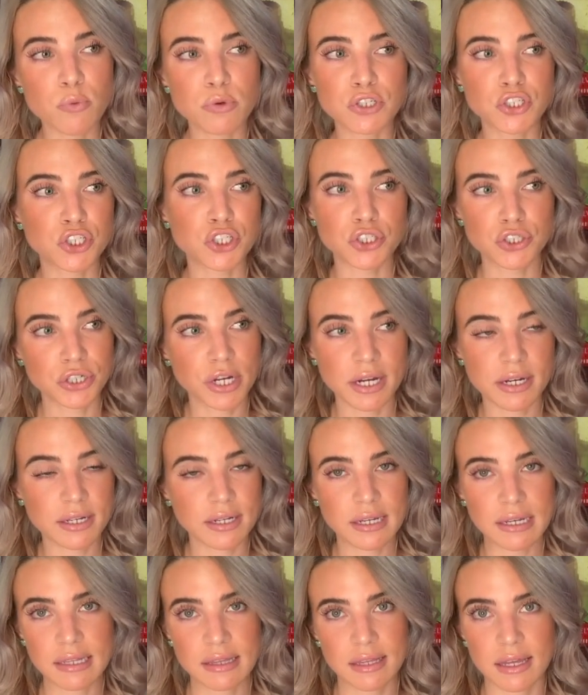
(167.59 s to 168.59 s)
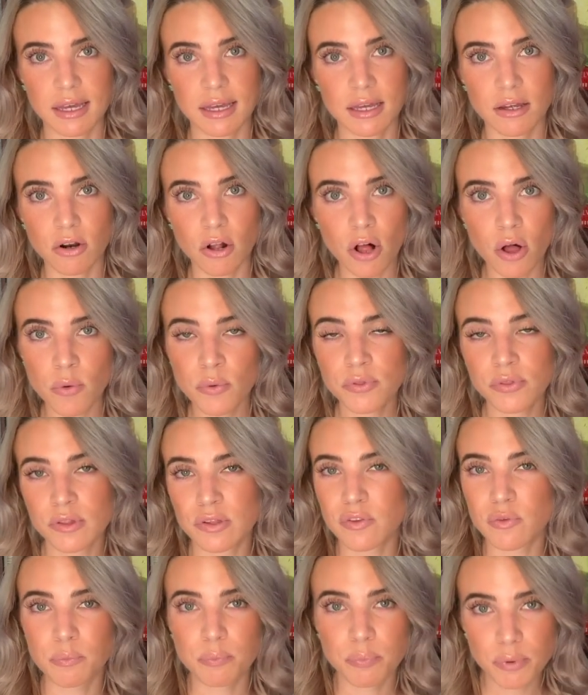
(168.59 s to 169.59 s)
which you're not going to get that at all with
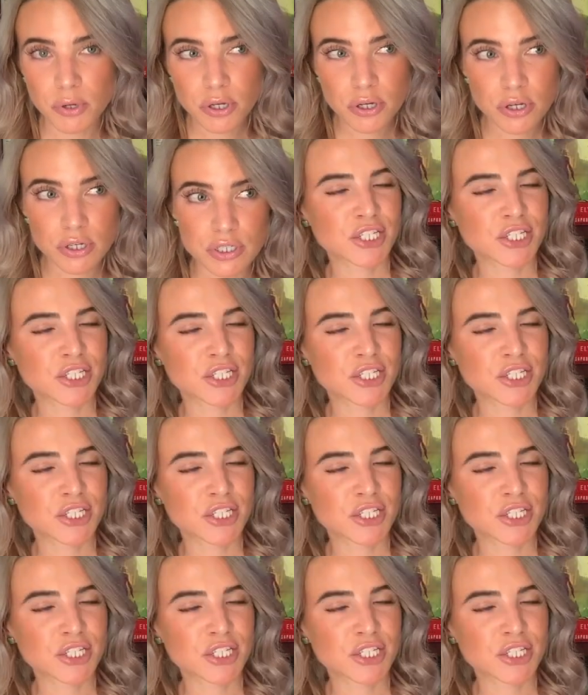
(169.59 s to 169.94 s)
this book.